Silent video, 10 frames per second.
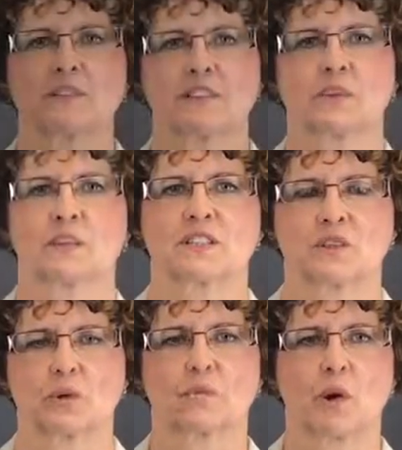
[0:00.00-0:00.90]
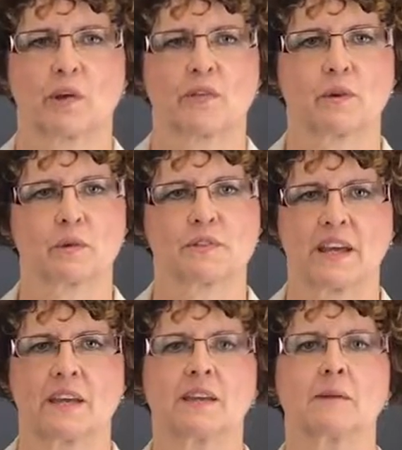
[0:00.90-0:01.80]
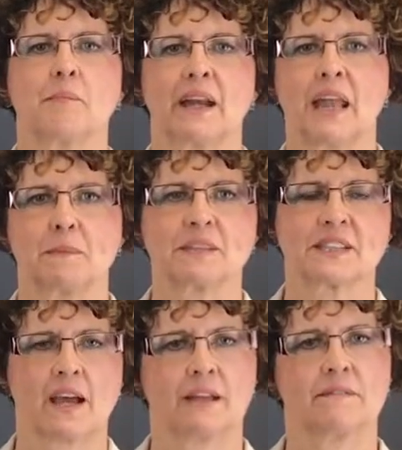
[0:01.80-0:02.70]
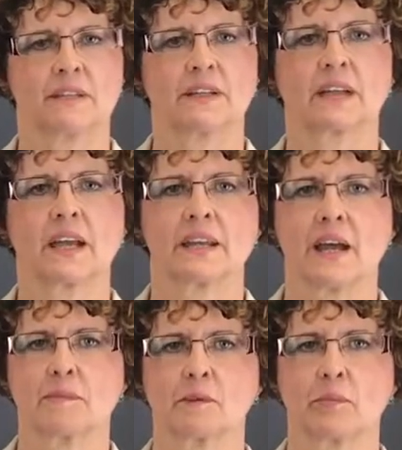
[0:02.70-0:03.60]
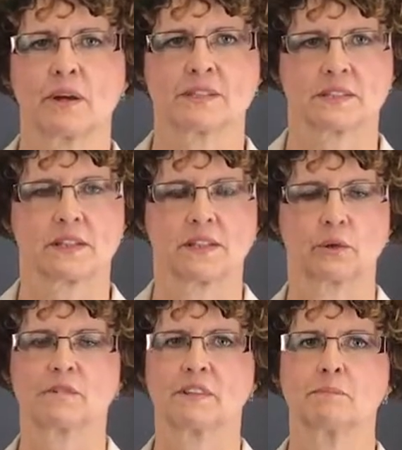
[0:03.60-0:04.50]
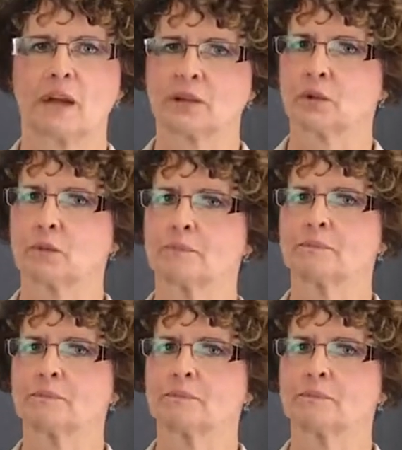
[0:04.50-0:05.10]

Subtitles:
this week's Third Party Thursday. My name is Kelly Vick and I am the president here at VendMinder.